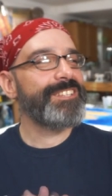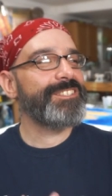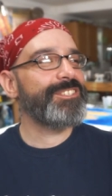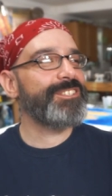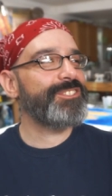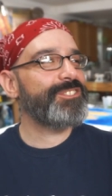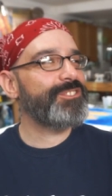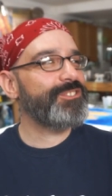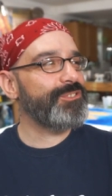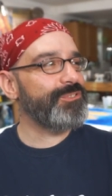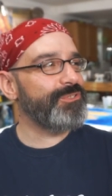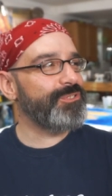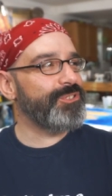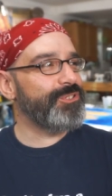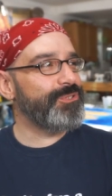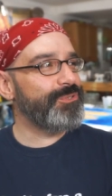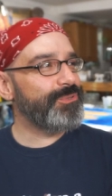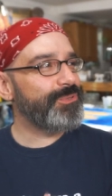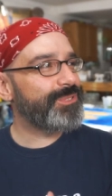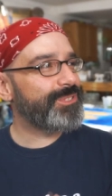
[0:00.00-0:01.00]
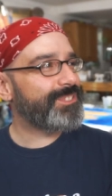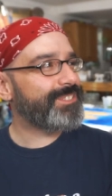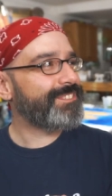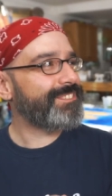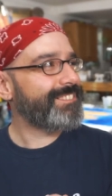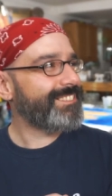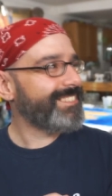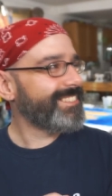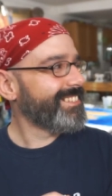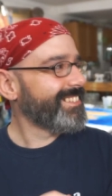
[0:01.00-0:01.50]
the two
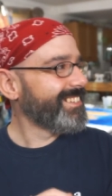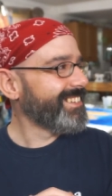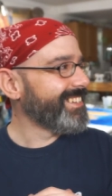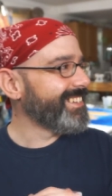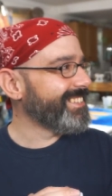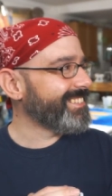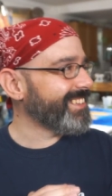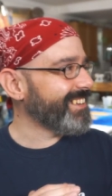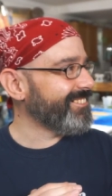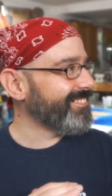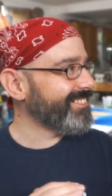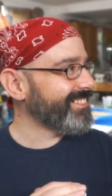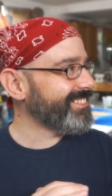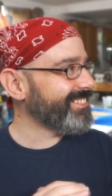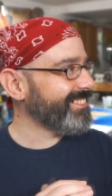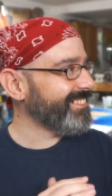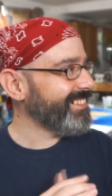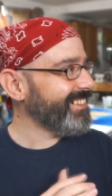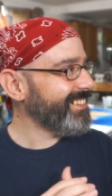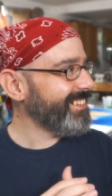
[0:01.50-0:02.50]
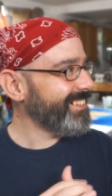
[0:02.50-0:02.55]
youths. Is that what you're?